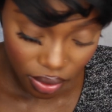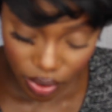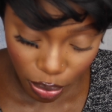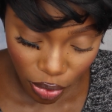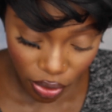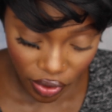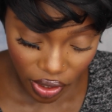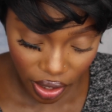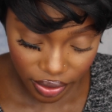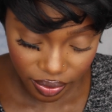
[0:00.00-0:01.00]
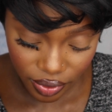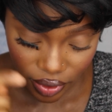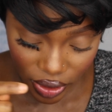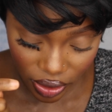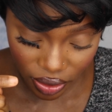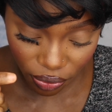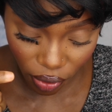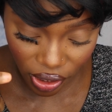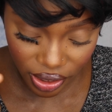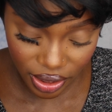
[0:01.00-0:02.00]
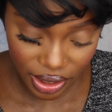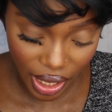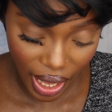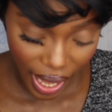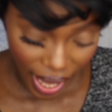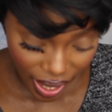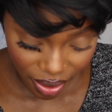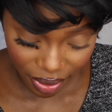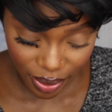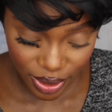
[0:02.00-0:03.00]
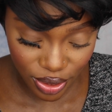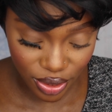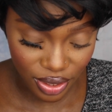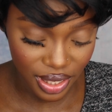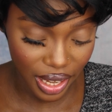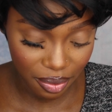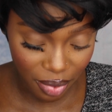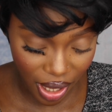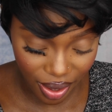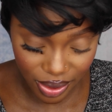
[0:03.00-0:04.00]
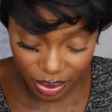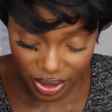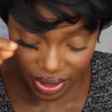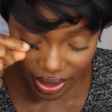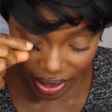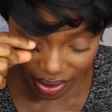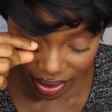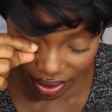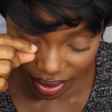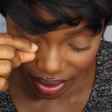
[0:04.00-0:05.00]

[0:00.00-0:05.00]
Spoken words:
So moving on to the front, and we're going to do the same, count 1 to 10.